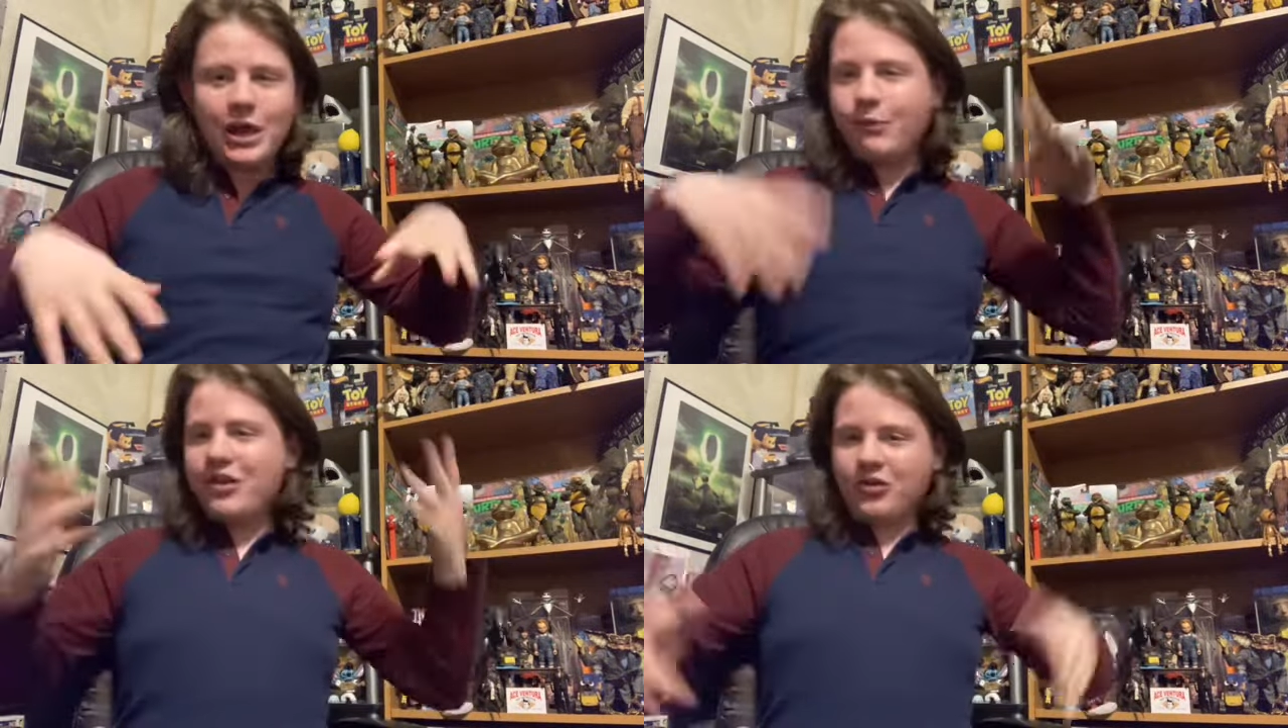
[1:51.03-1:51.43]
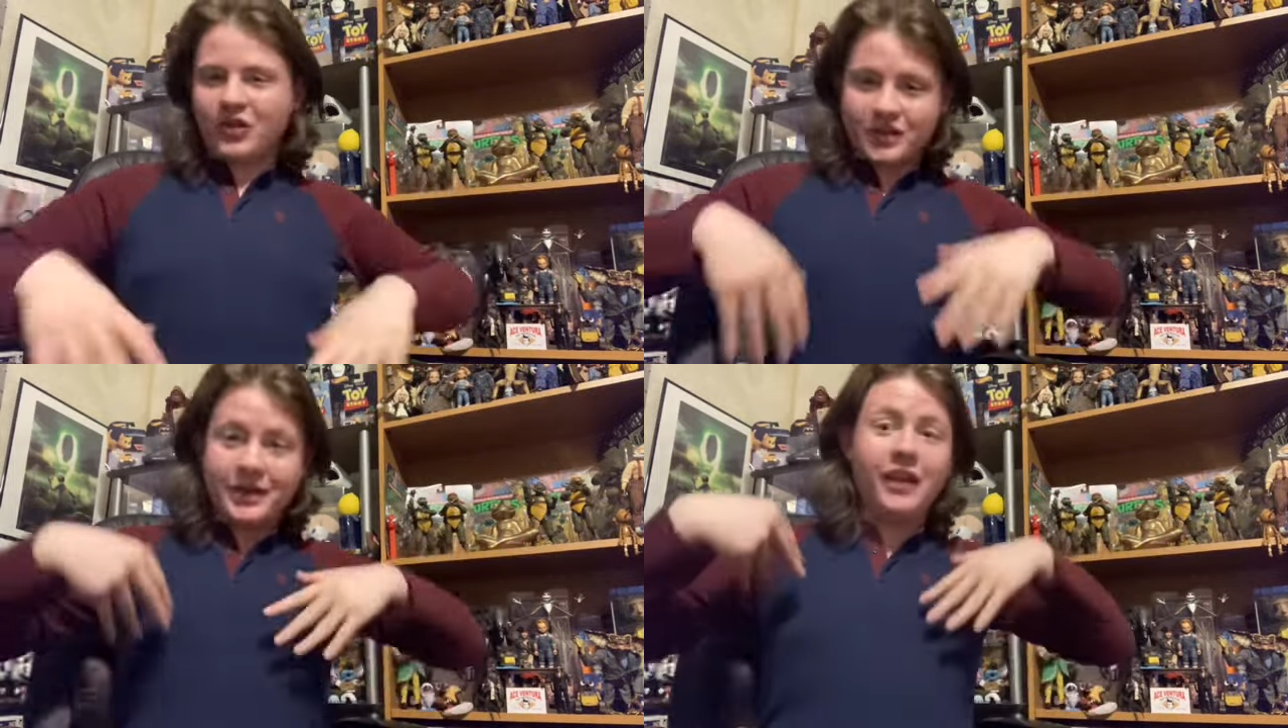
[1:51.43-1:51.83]
Which of
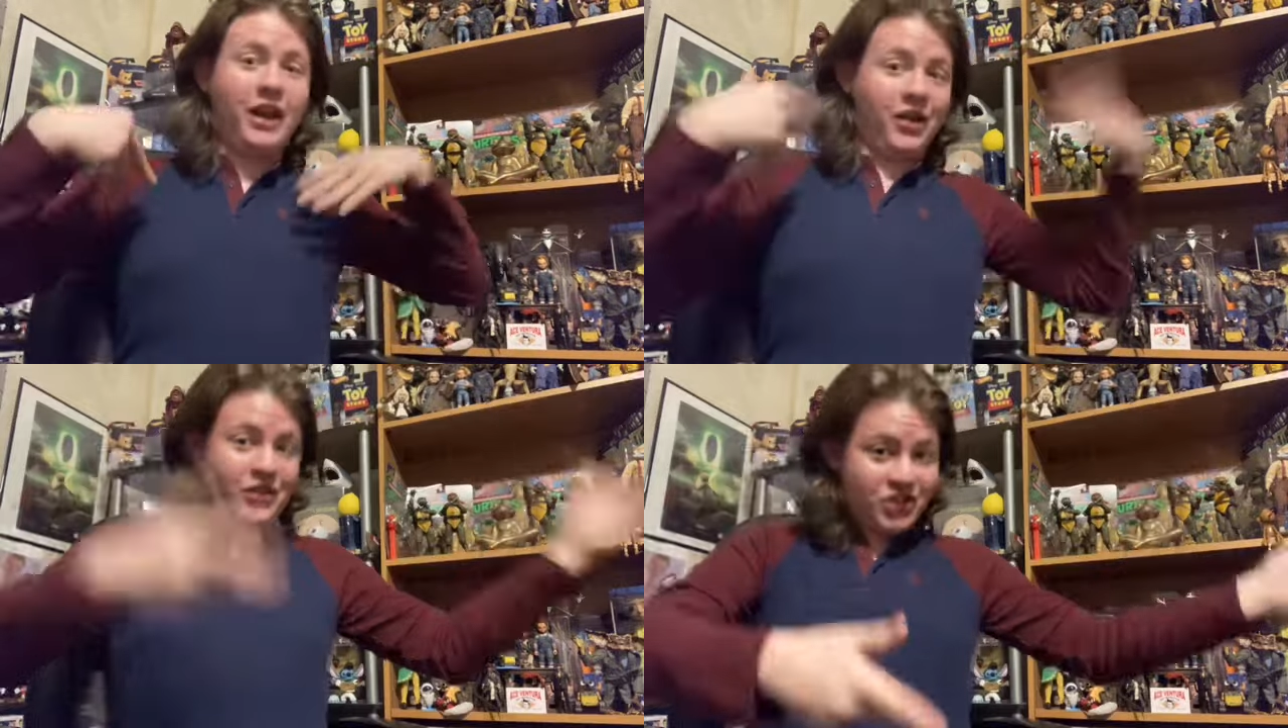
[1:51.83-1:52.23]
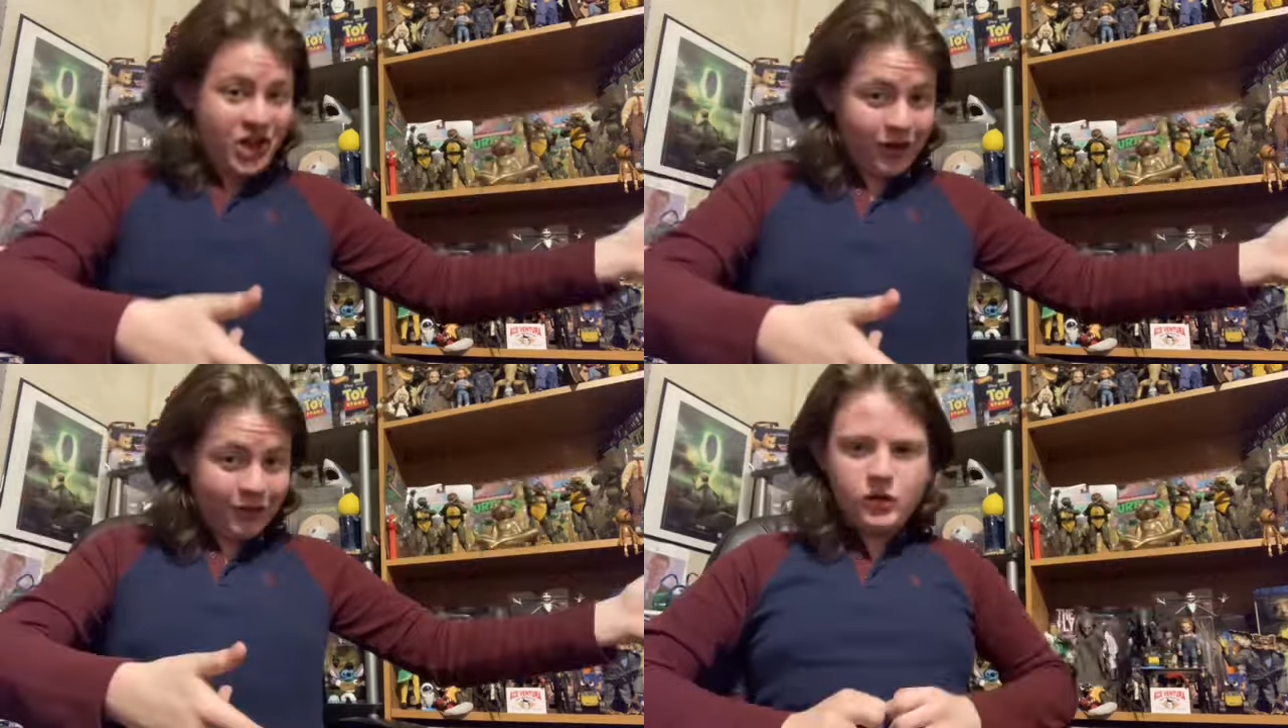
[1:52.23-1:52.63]
course comes out later this
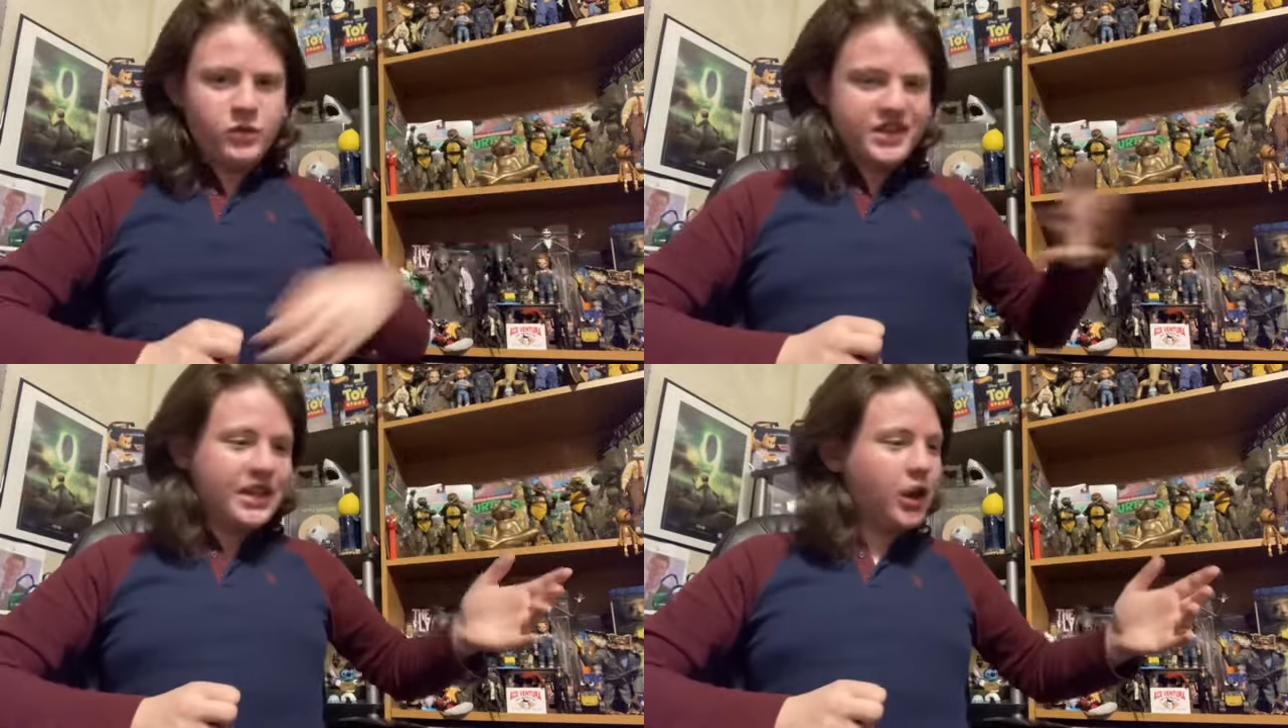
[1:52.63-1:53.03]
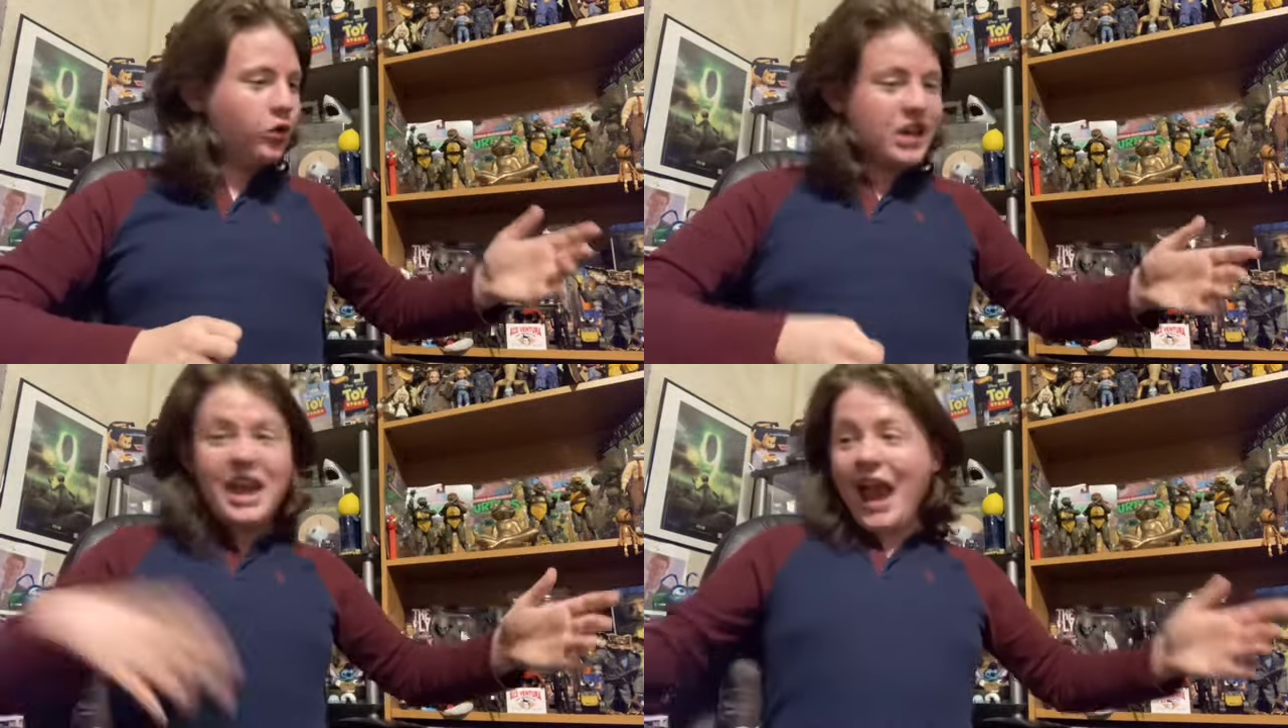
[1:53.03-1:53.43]
year. We see
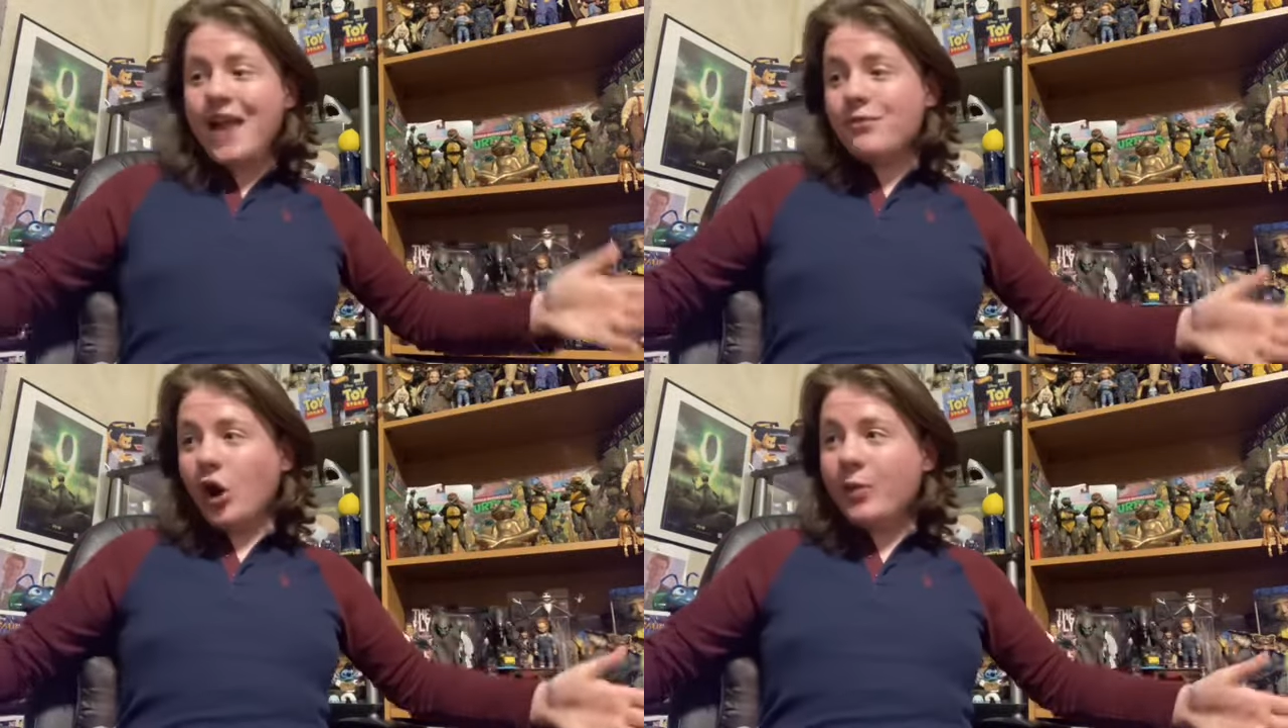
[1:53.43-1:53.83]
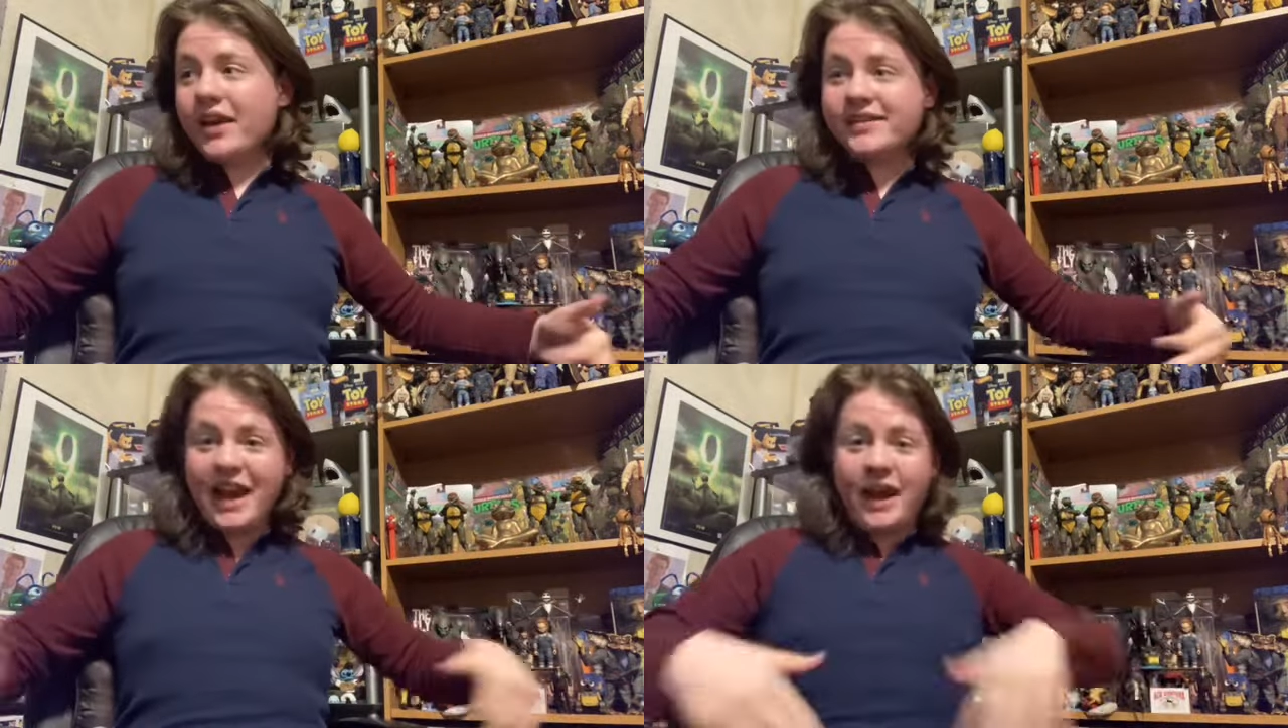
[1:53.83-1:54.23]
Loki and
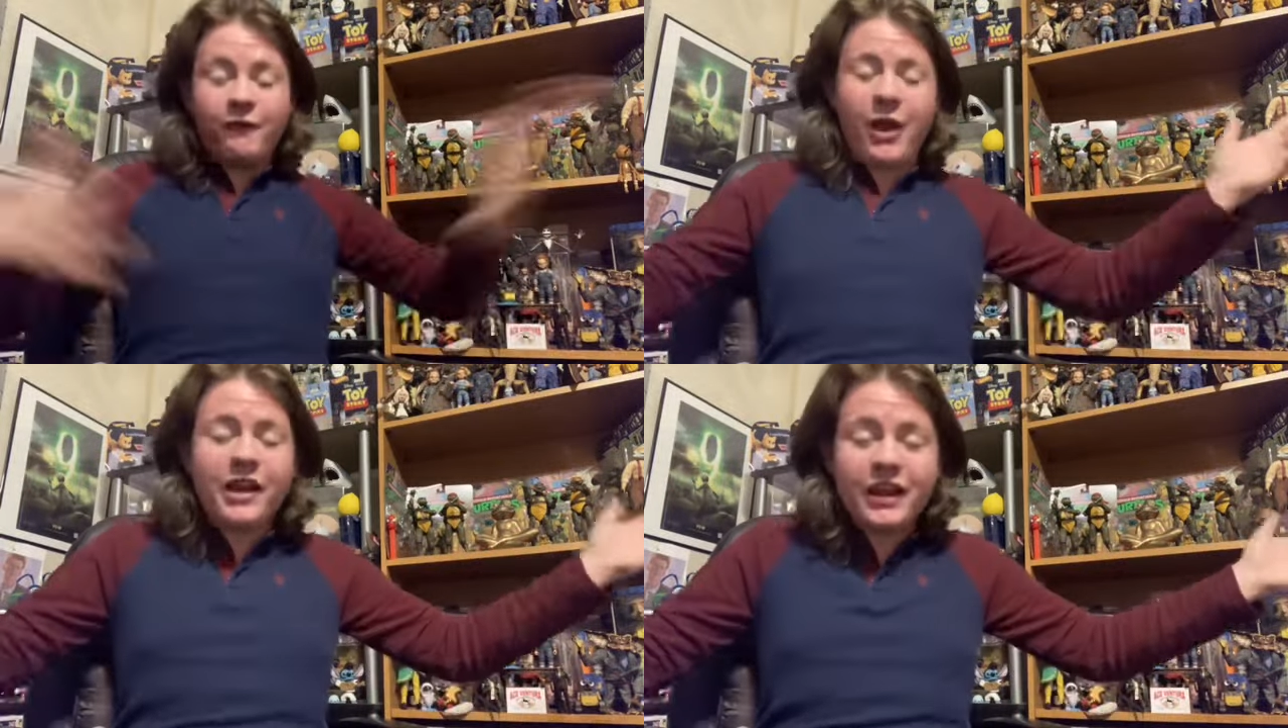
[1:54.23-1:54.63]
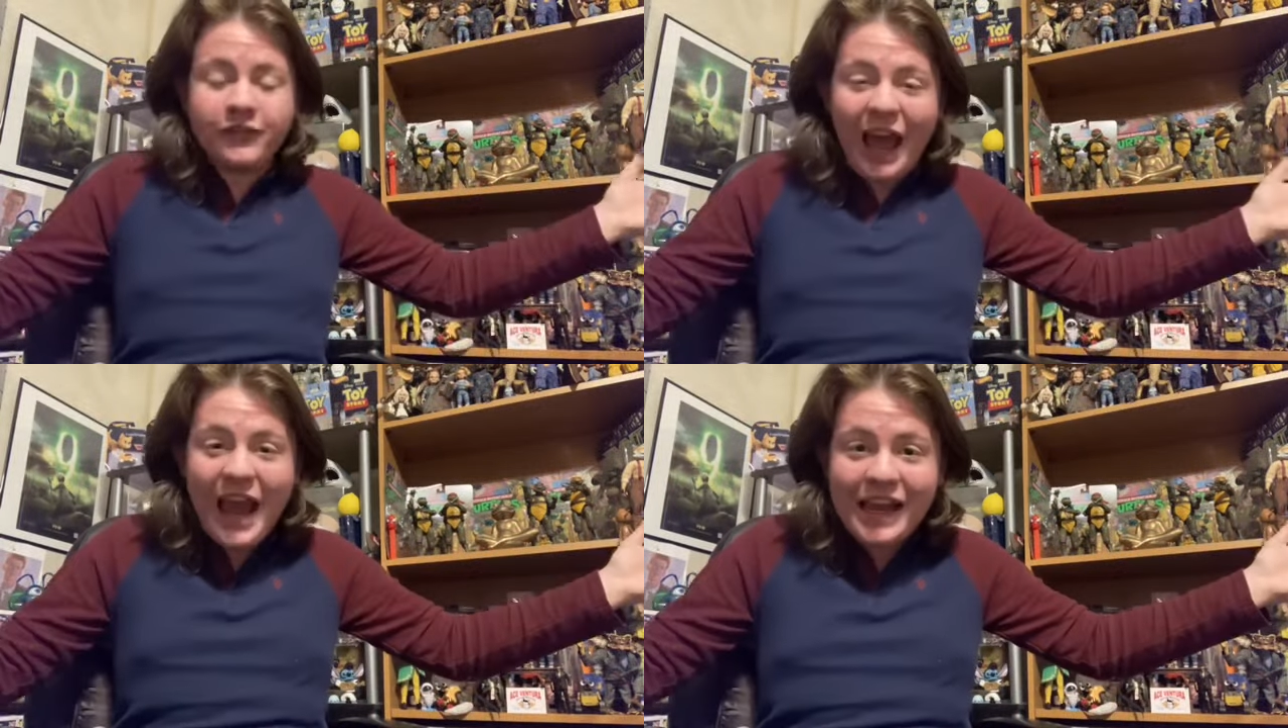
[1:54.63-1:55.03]
Mobius and a variant of
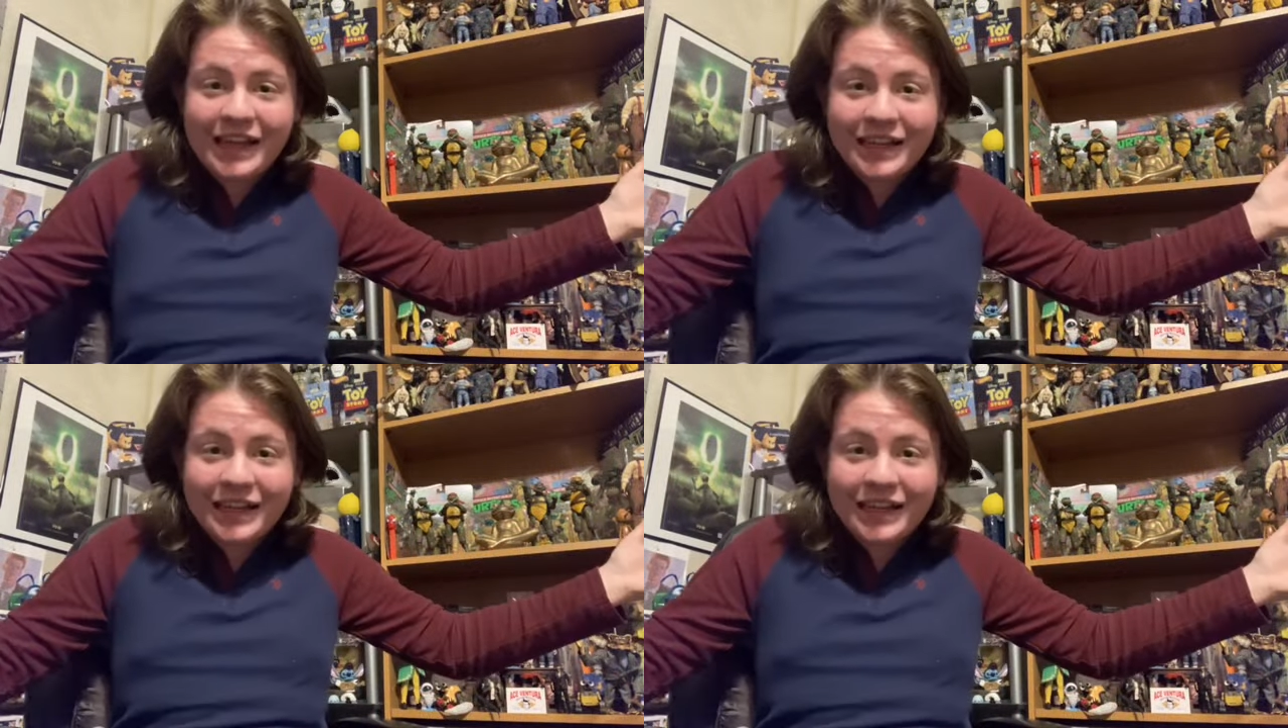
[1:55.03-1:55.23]
Kang.